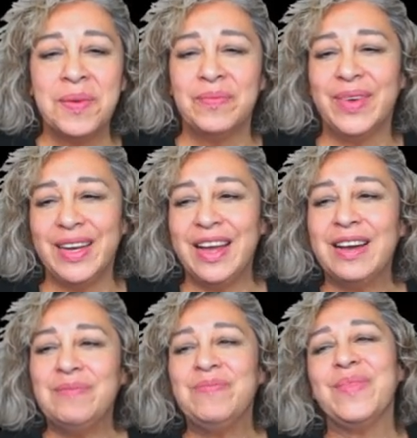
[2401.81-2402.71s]
But
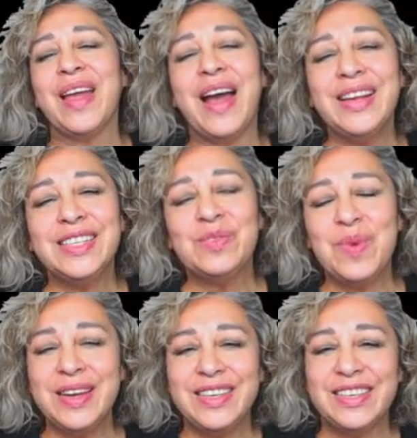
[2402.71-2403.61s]
I just
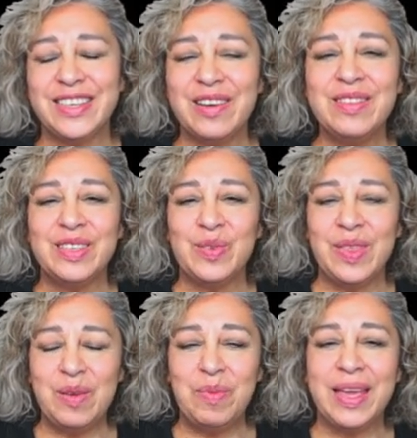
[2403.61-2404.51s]
wanted to share this with
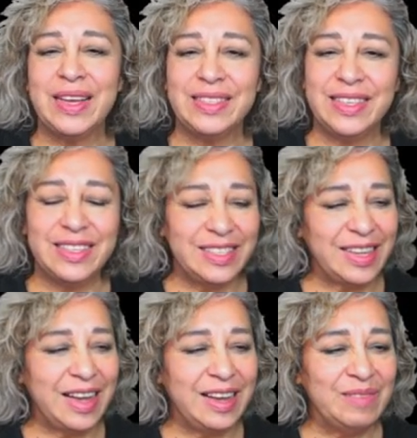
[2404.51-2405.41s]
you because it's
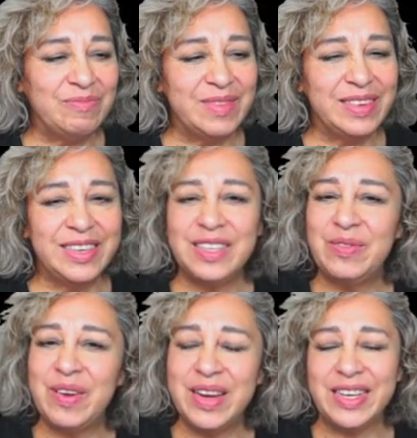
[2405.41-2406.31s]
just
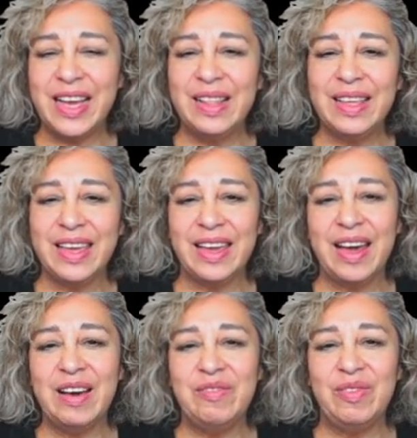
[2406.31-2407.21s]
very telling
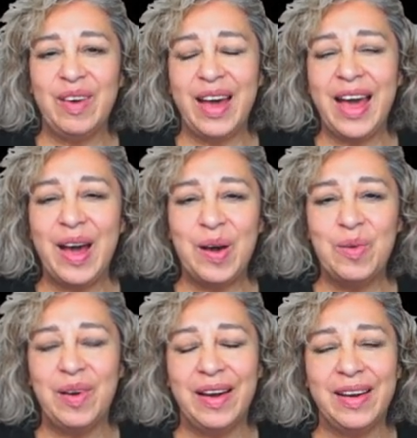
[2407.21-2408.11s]
of how